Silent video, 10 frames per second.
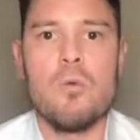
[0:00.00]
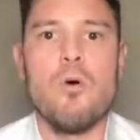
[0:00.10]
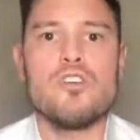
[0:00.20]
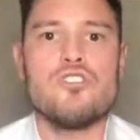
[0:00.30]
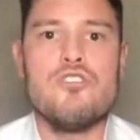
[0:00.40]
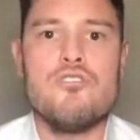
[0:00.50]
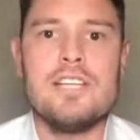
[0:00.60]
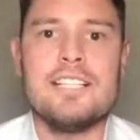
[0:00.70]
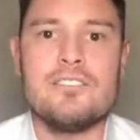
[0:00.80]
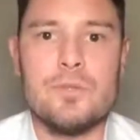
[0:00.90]
What you
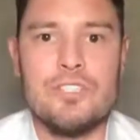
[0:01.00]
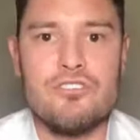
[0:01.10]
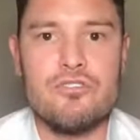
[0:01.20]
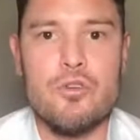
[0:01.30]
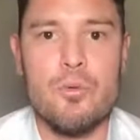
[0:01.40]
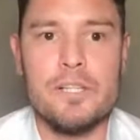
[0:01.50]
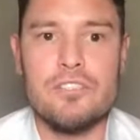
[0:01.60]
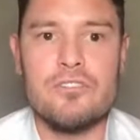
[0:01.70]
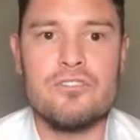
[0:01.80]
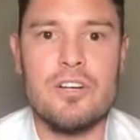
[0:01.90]
need to ensure when
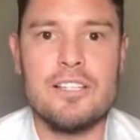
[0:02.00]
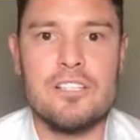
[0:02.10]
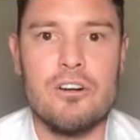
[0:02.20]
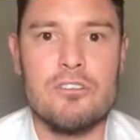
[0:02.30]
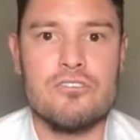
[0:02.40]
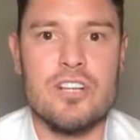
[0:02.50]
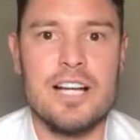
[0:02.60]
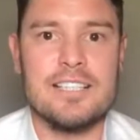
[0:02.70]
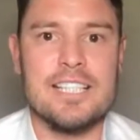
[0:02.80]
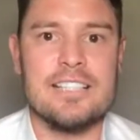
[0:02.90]
you sign the
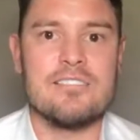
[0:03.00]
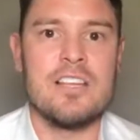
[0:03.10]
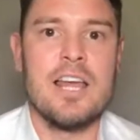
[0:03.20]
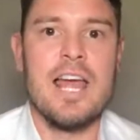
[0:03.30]
contract is